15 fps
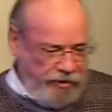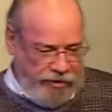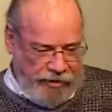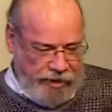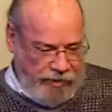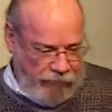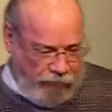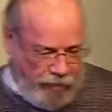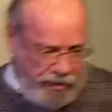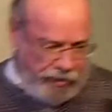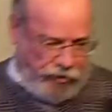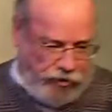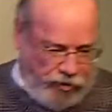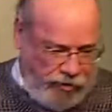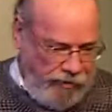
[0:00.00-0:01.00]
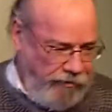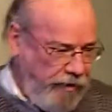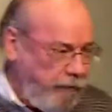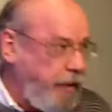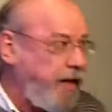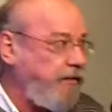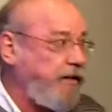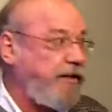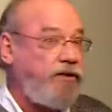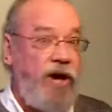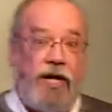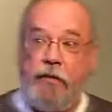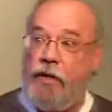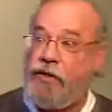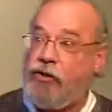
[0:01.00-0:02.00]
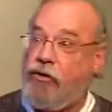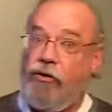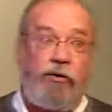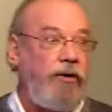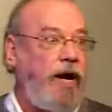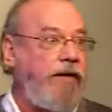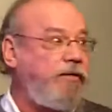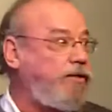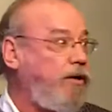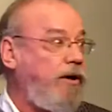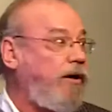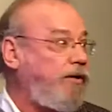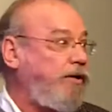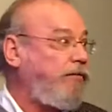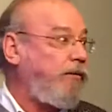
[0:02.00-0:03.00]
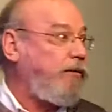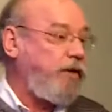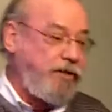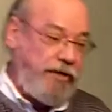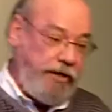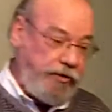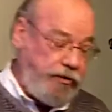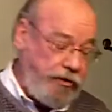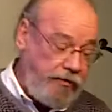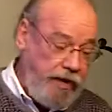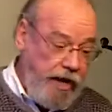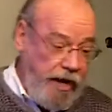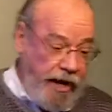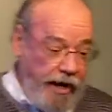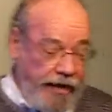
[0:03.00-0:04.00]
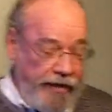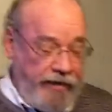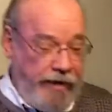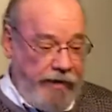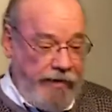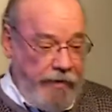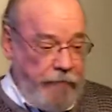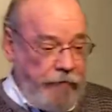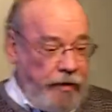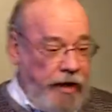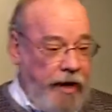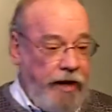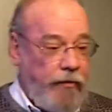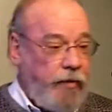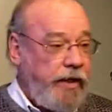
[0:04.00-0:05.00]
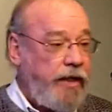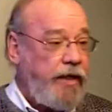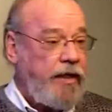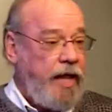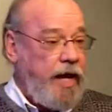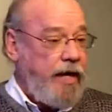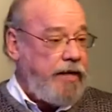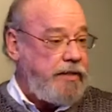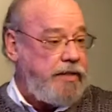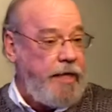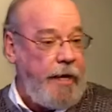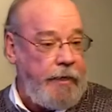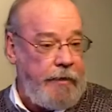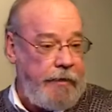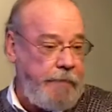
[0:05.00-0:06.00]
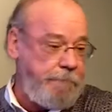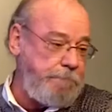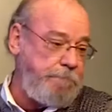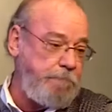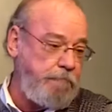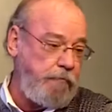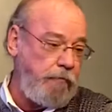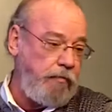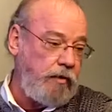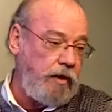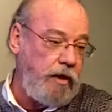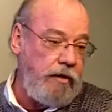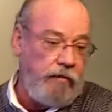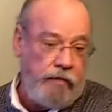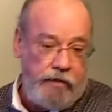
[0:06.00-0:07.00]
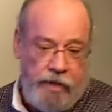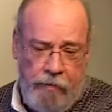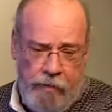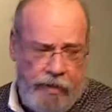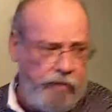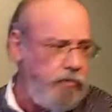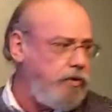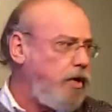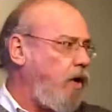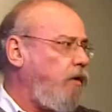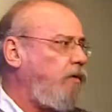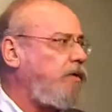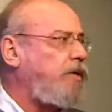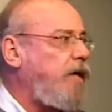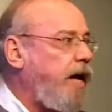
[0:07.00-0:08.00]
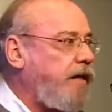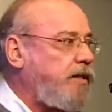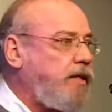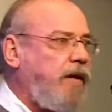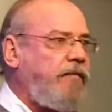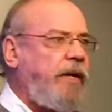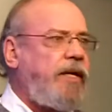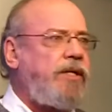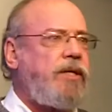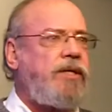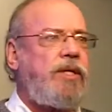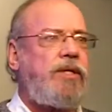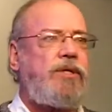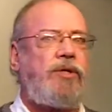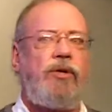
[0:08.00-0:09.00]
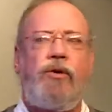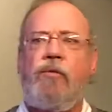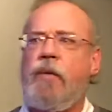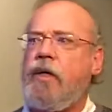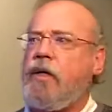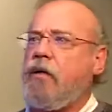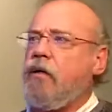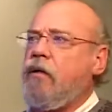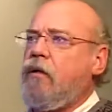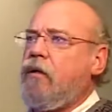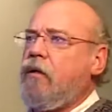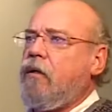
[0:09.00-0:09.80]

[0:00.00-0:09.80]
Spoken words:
You just said wrench, you know. I'm not even talking about screwdrivers. They're all different ones there too. And I realized that for somebody who knows that stuff, they just assume it.